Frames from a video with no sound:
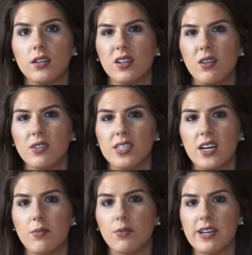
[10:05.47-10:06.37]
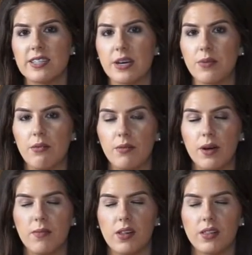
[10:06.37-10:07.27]
I want to say a couple weeks ago, probably
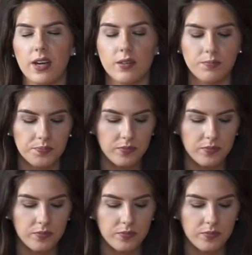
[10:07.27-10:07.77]
about a month ago.